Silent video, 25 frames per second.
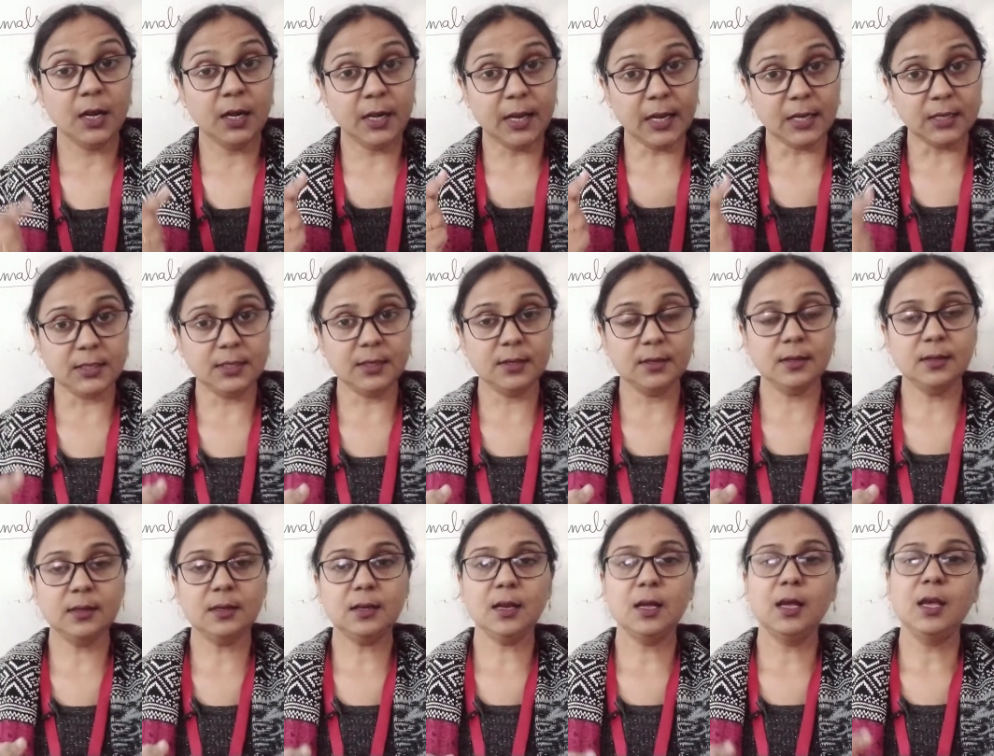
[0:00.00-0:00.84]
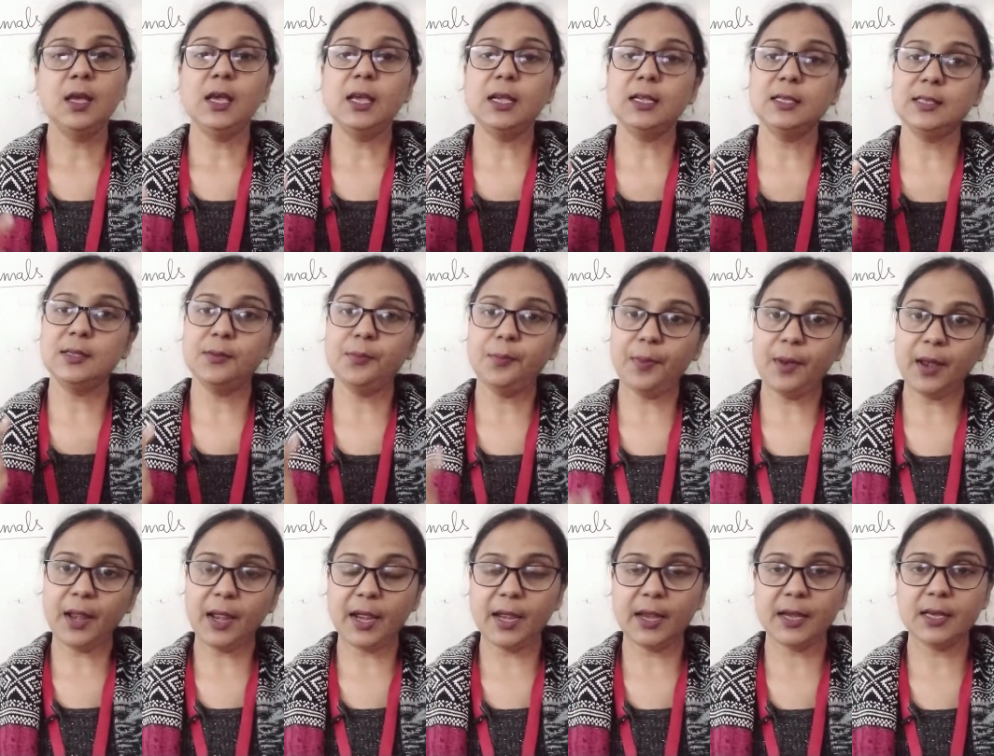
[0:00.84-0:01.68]
Desert is a
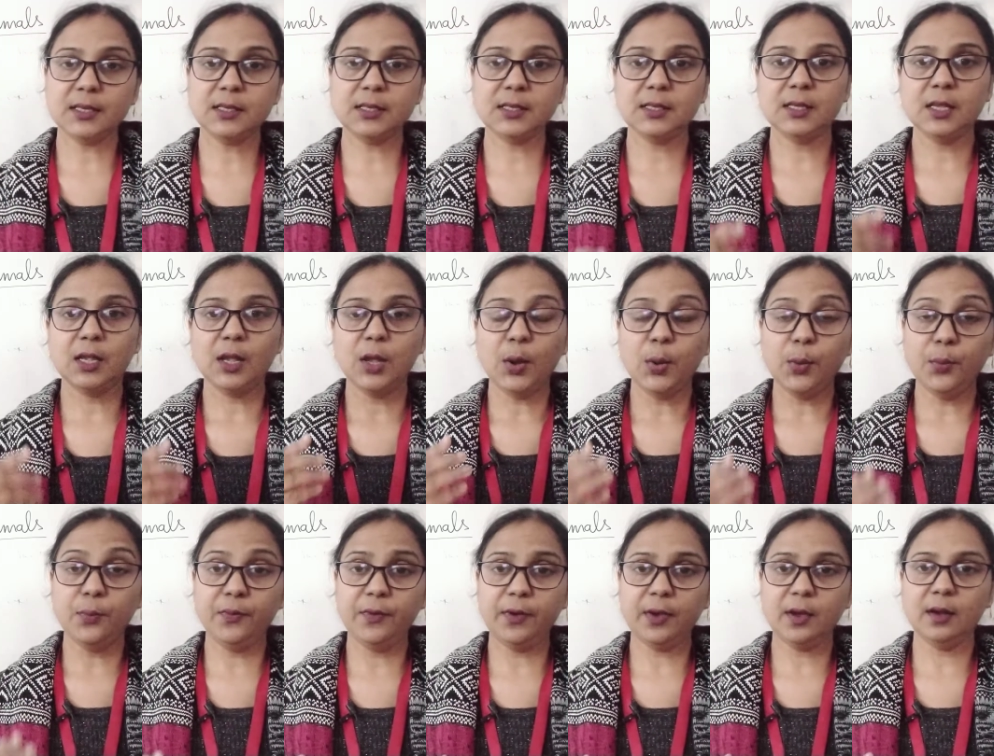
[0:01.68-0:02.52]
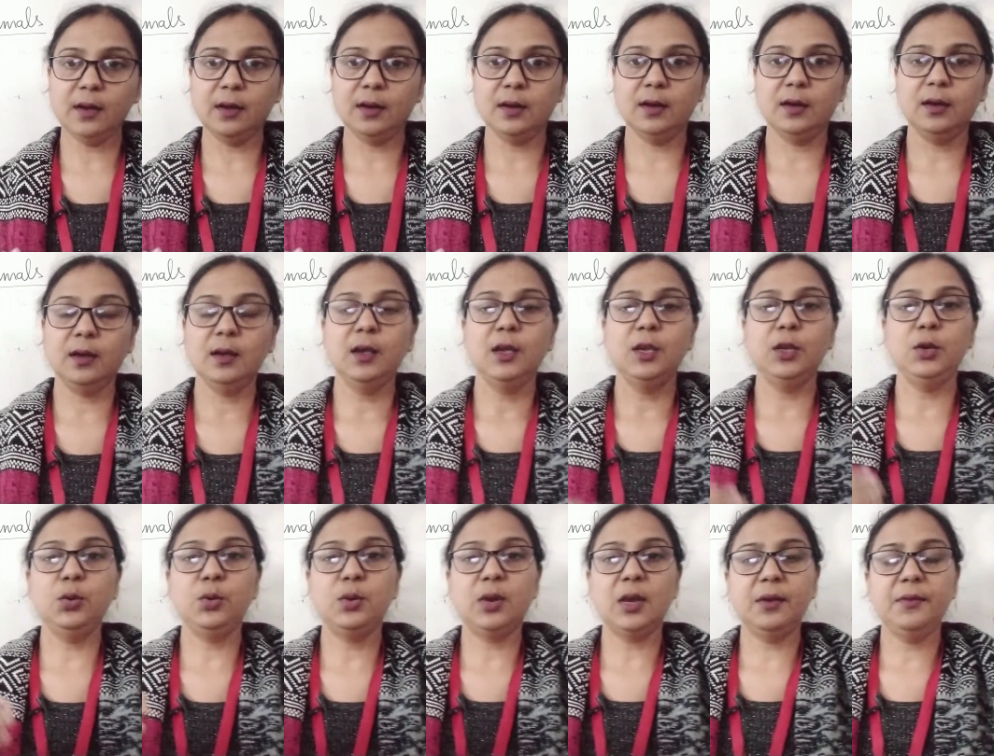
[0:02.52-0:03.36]
place where
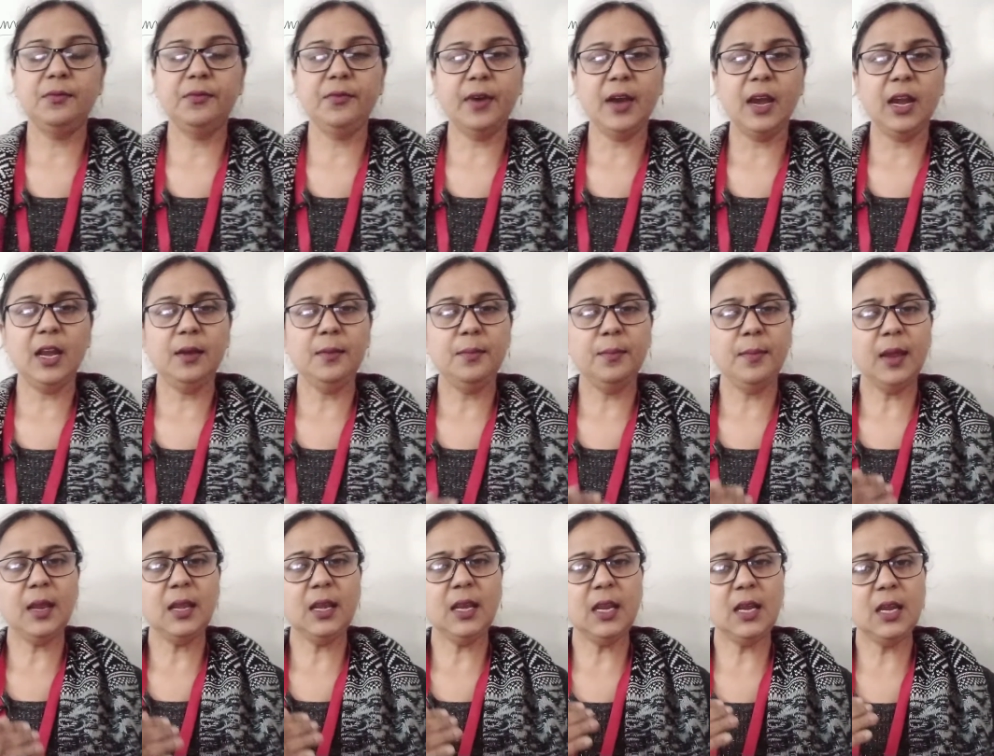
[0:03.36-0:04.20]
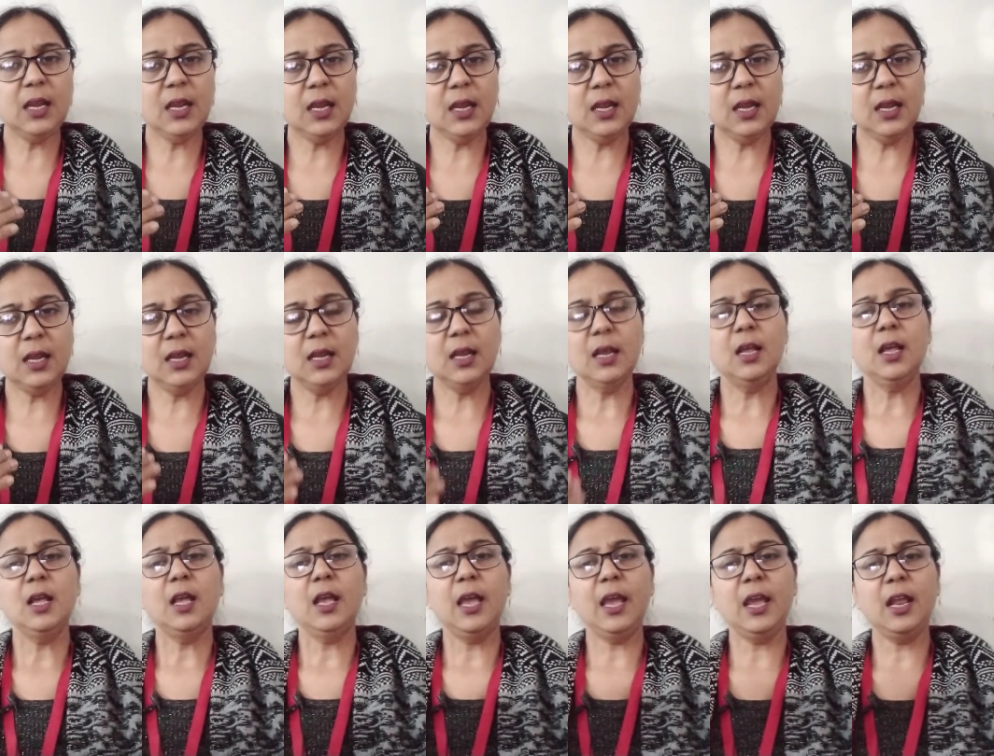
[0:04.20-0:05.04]
you can find many
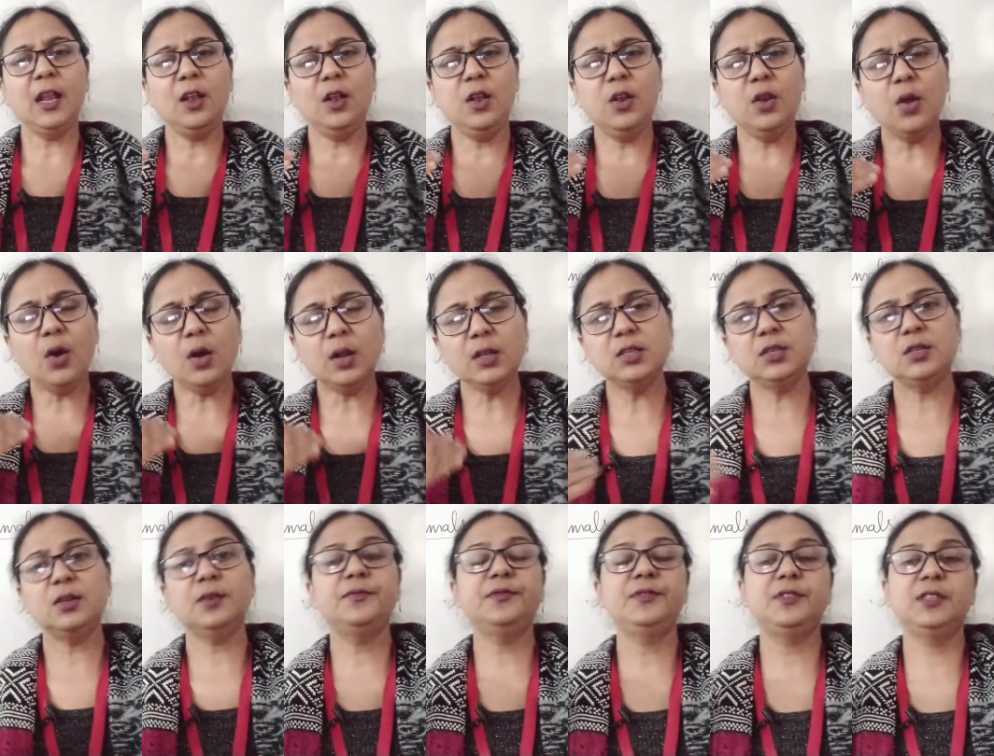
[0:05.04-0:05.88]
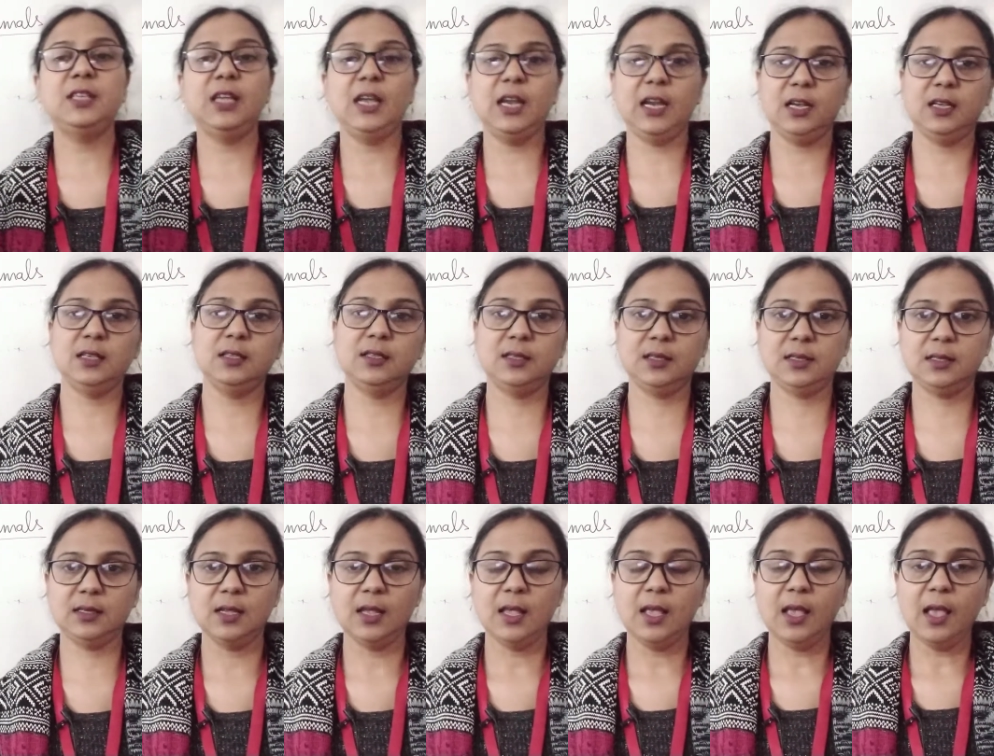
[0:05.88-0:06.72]
and lots of
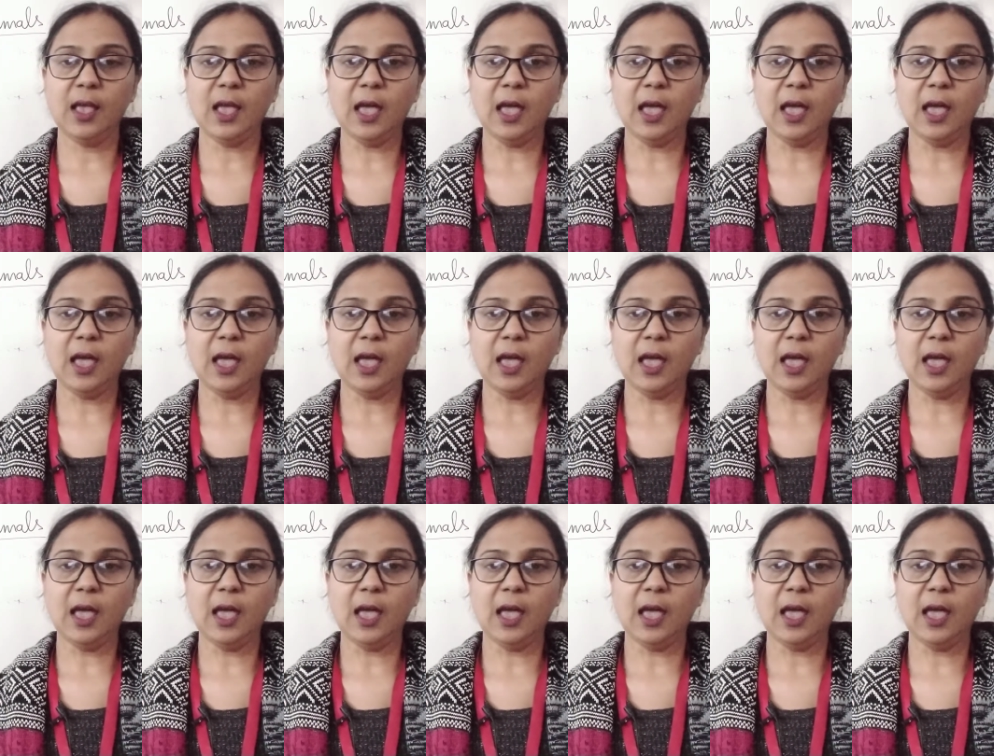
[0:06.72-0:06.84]
sands,